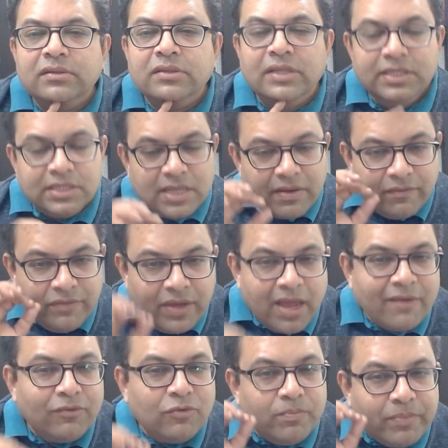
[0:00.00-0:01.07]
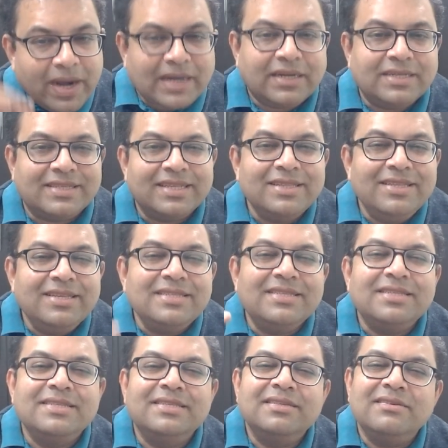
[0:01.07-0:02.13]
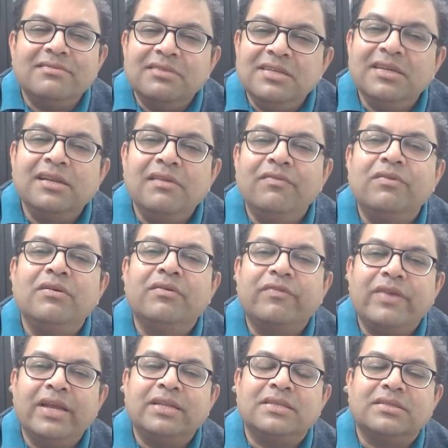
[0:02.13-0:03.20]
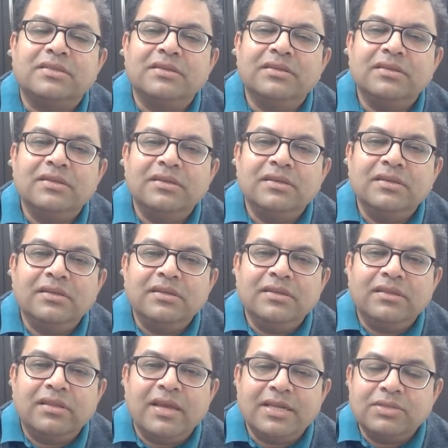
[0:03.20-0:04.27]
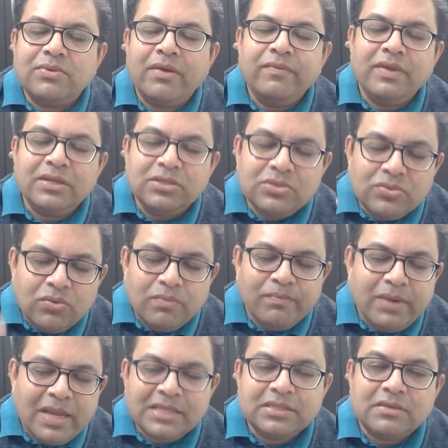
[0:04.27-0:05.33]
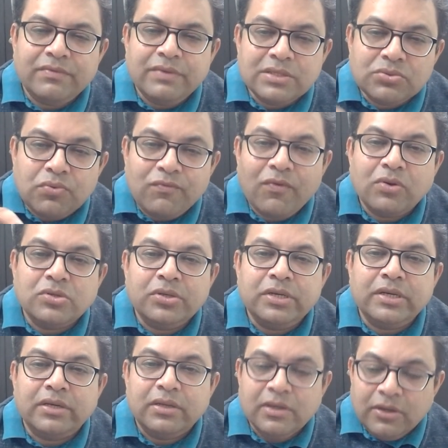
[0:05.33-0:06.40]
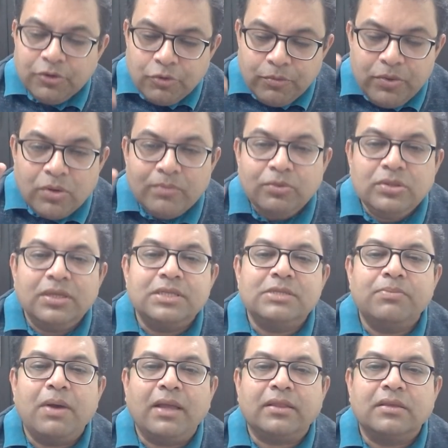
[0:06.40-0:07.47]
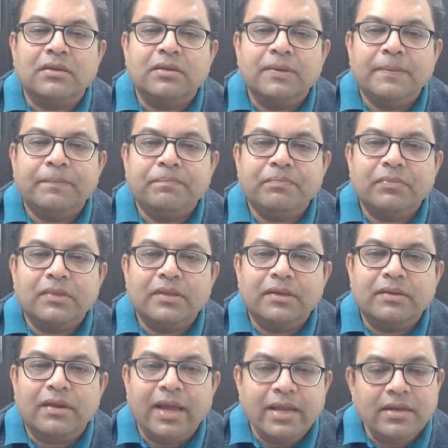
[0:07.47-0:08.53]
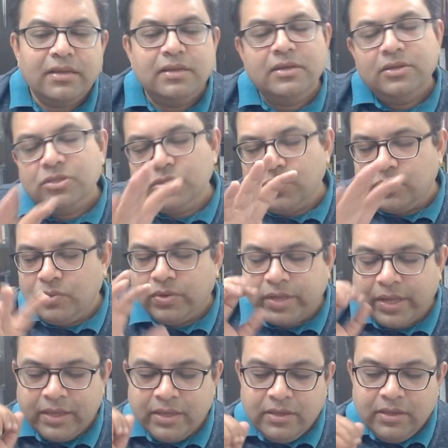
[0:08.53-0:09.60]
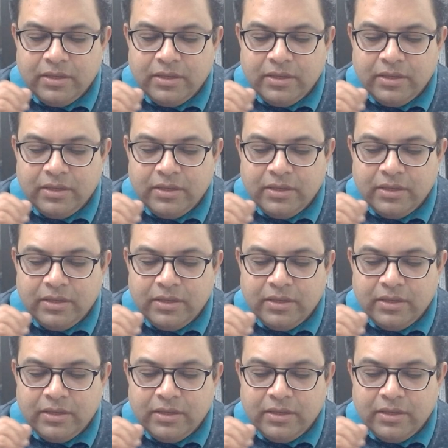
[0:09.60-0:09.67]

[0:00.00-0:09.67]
This we have to practice. This is the real work, friends. That's why we are so blessed, we are so fortunate to be on Buddha's path. Right? So, okay.